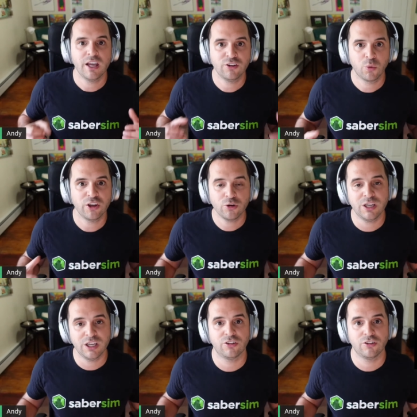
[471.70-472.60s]
is what you
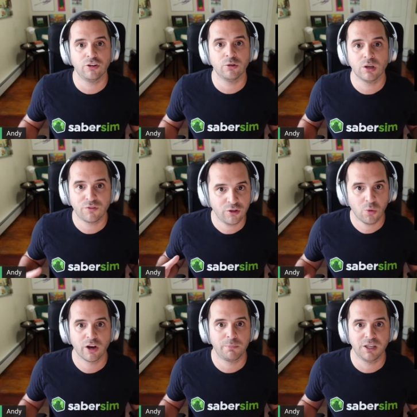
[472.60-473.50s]
need to do if you
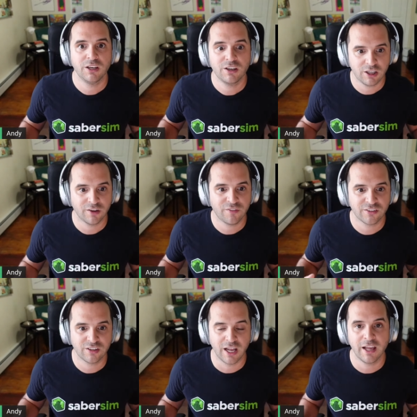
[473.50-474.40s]
want to beat
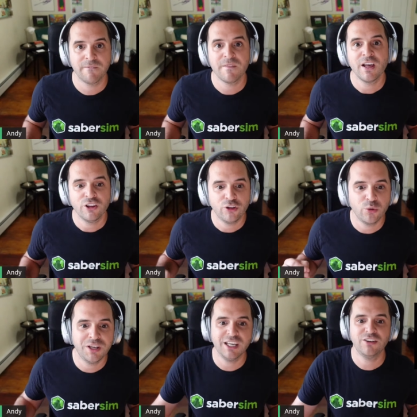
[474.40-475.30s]
DFS today.
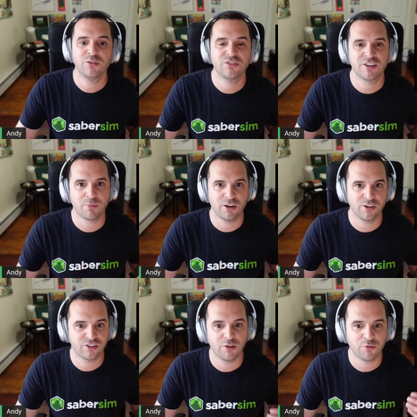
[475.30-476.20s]
You need to separate
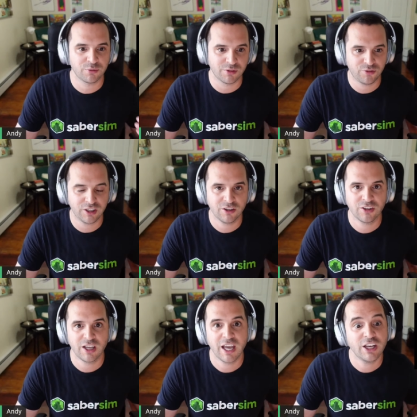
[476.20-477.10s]
yourself from the
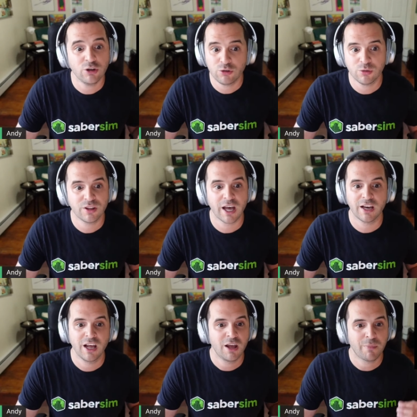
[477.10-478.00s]
field, and you do
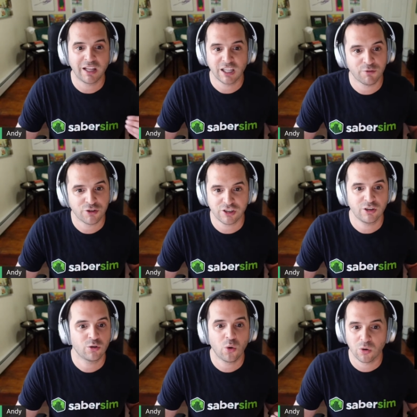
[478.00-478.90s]
that by
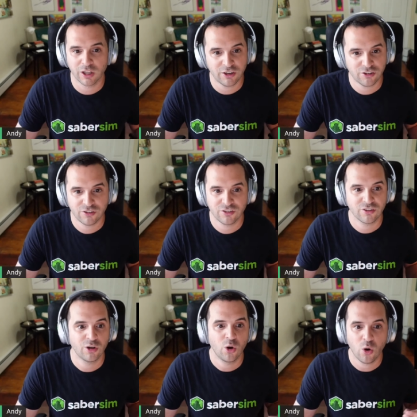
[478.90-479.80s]
leveraging correlations,